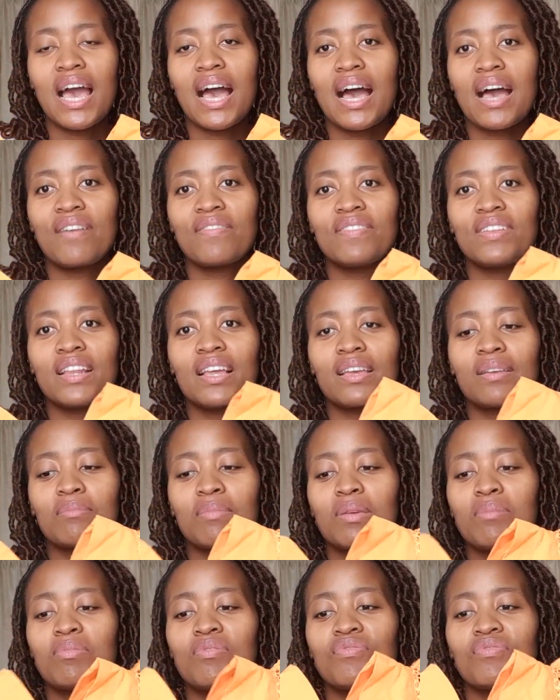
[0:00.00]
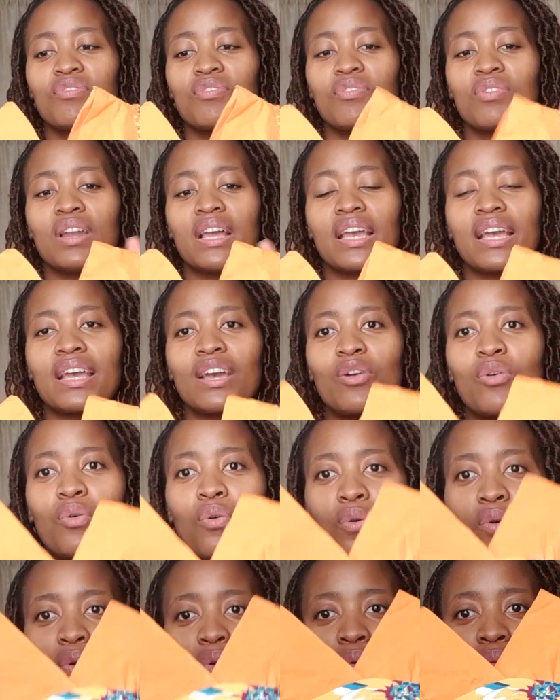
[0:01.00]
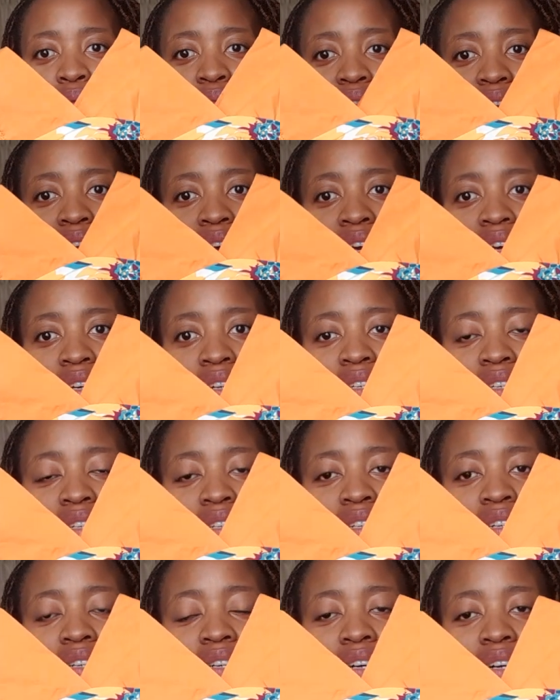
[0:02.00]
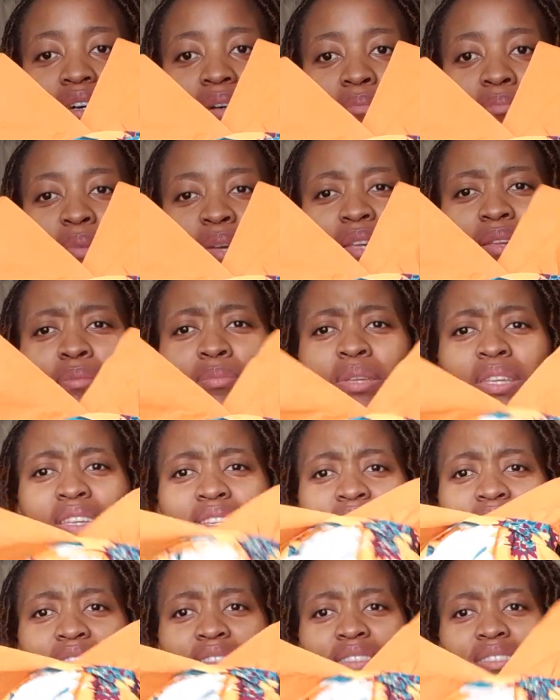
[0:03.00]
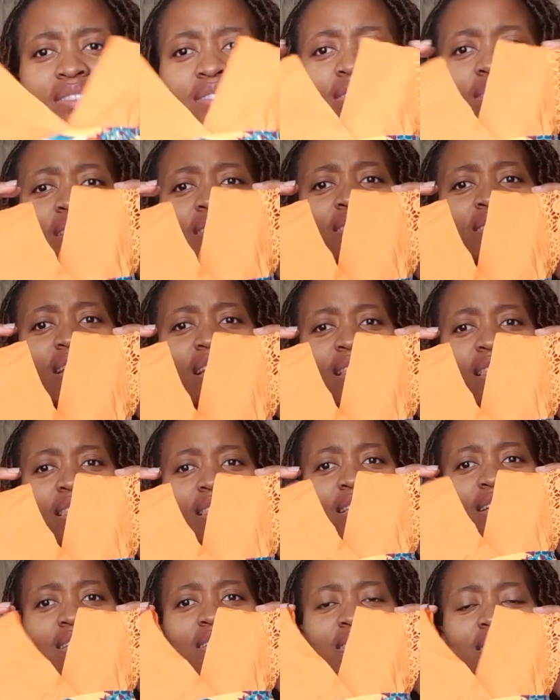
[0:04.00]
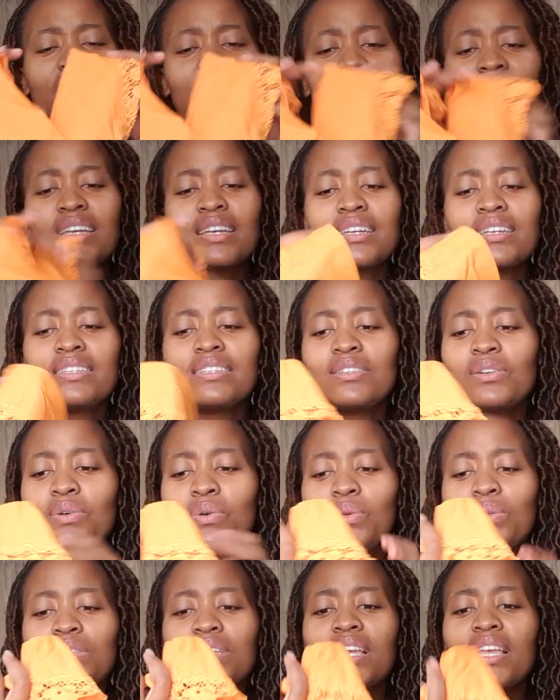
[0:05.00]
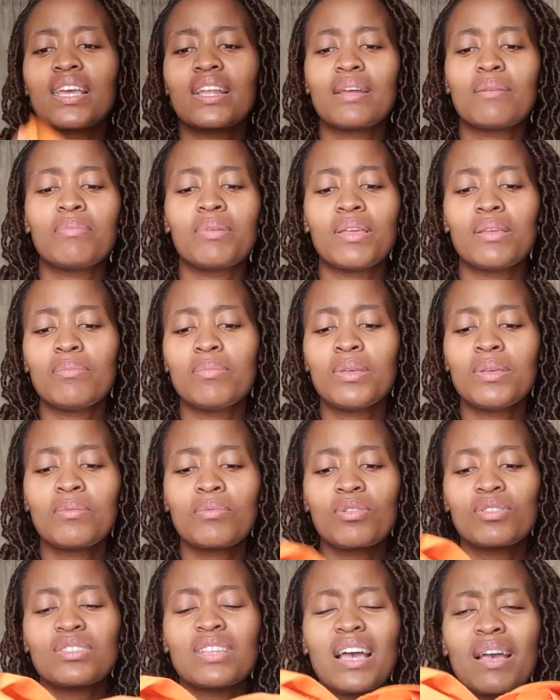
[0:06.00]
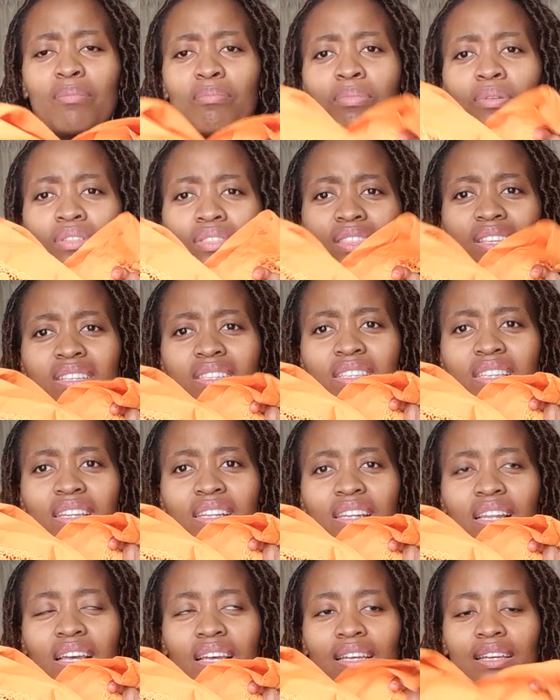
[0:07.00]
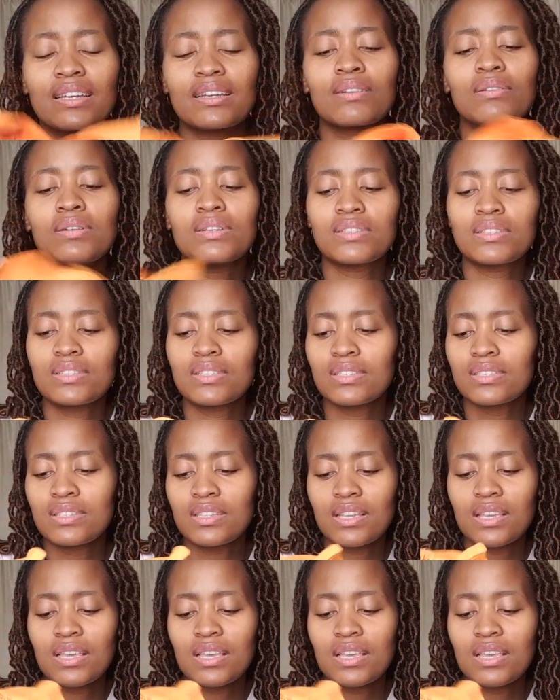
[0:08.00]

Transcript: I feel like maybe for like a grown baby, things like this, like an older Nyana baby, because I bought this in like, what's this?